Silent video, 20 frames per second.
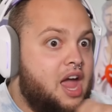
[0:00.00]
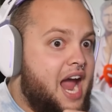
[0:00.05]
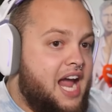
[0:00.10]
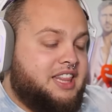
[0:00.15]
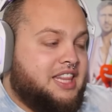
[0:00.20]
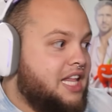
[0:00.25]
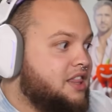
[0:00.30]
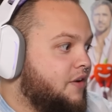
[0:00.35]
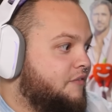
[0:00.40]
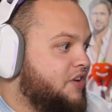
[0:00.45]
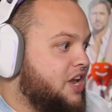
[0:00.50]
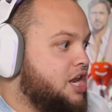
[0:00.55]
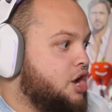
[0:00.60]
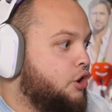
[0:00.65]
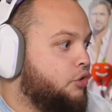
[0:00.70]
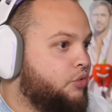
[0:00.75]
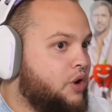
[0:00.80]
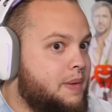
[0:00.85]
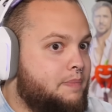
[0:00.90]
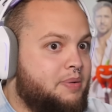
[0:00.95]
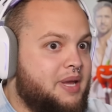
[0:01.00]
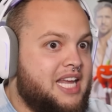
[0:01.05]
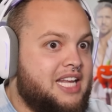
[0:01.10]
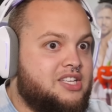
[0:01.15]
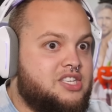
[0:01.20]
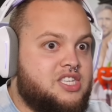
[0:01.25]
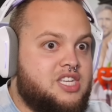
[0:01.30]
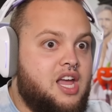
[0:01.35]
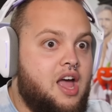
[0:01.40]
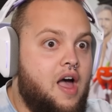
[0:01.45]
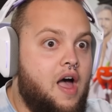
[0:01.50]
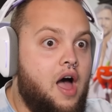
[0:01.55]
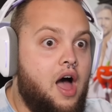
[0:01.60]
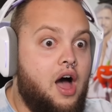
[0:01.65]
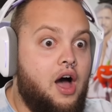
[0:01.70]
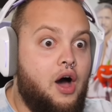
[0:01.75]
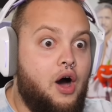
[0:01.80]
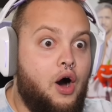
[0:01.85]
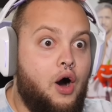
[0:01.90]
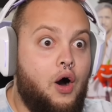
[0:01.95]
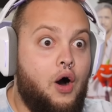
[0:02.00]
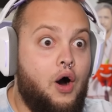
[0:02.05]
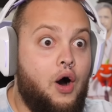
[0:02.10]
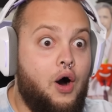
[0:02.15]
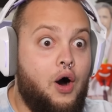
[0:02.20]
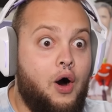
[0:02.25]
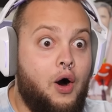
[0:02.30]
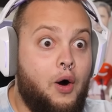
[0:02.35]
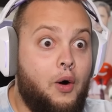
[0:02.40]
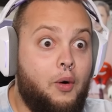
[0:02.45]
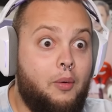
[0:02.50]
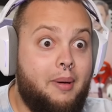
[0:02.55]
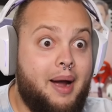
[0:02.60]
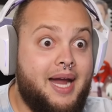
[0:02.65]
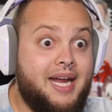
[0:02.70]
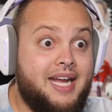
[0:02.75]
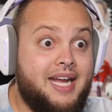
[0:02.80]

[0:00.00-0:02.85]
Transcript: and then the video repeats. Oh my